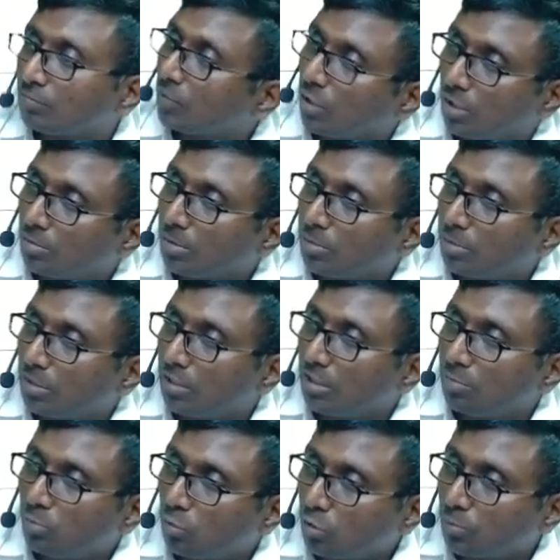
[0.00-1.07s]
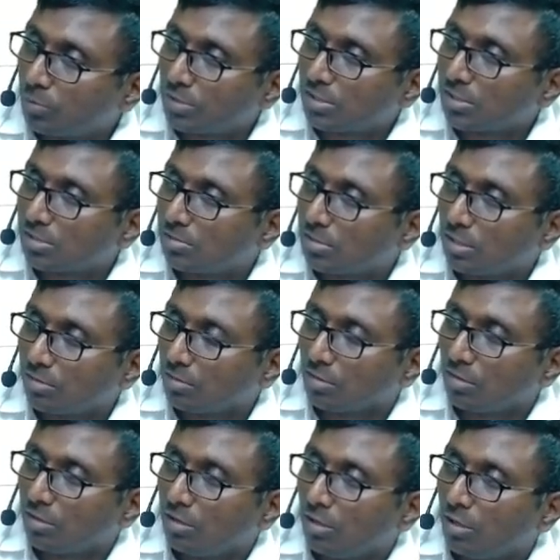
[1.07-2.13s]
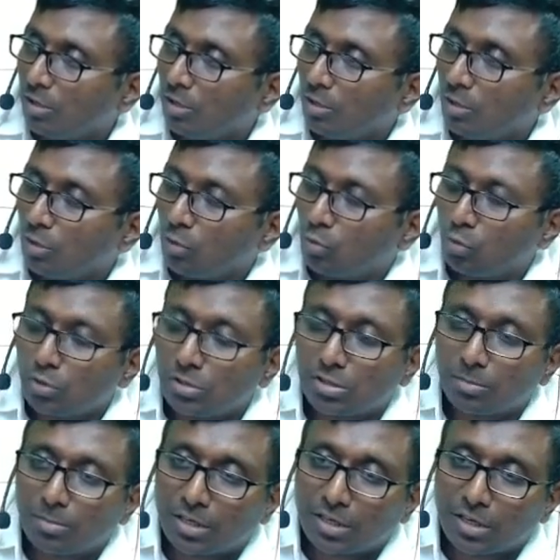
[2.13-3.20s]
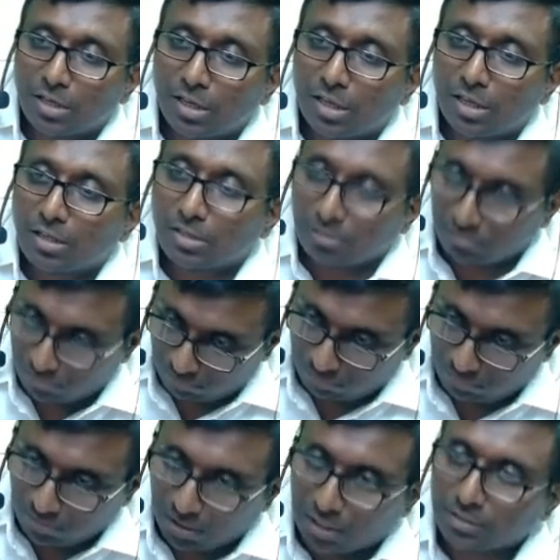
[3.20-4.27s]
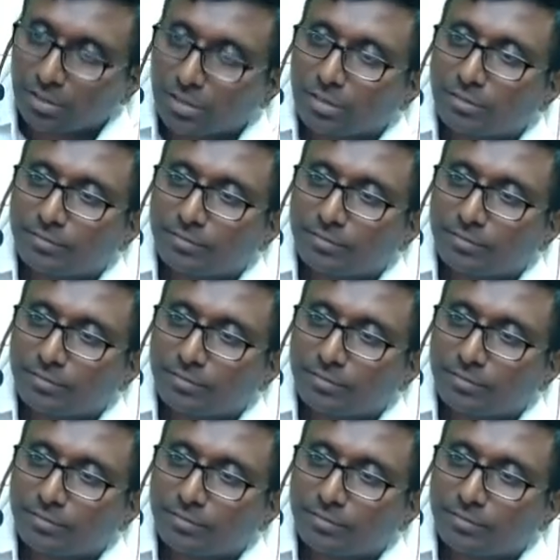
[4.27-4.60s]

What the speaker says: Got my point? In book business, who is the bakra? Author.